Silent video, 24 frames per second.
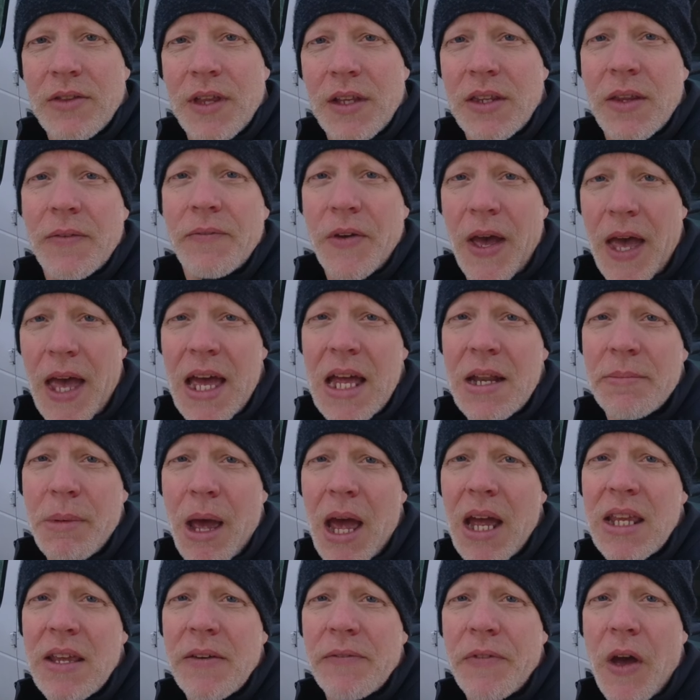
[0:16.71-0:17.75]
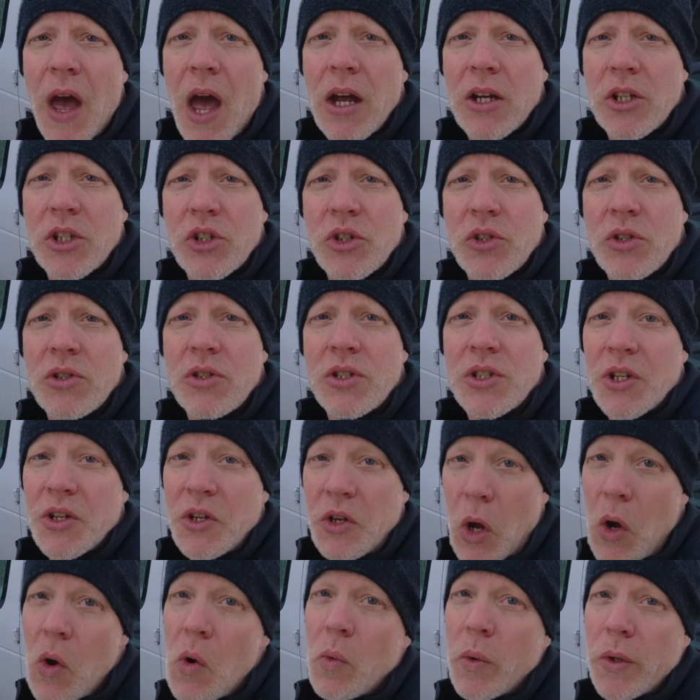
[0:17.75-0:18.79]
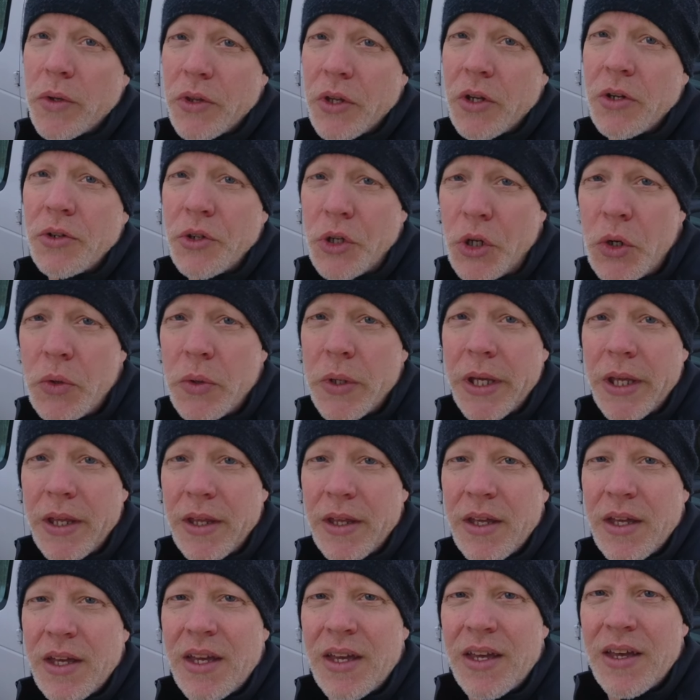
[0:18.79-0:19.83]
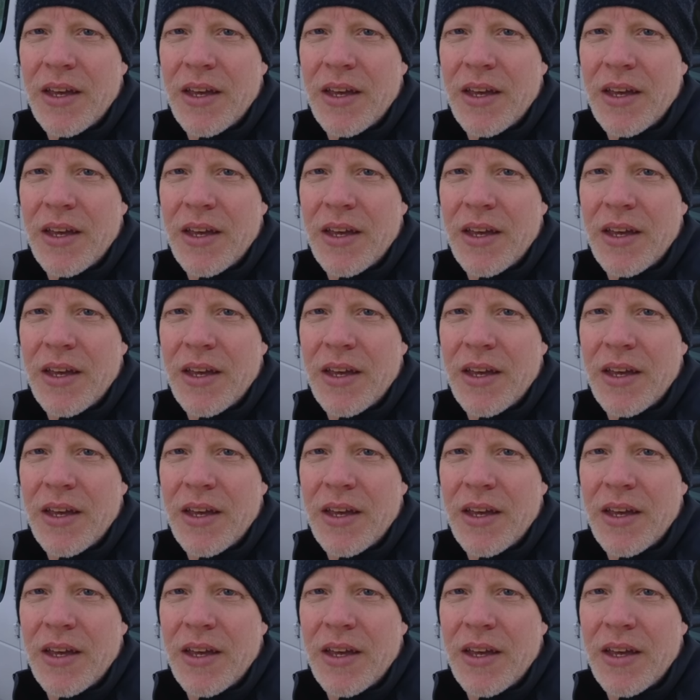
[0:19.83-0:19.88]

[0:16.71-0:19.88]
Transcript: that the van manufacturers know what they're doing.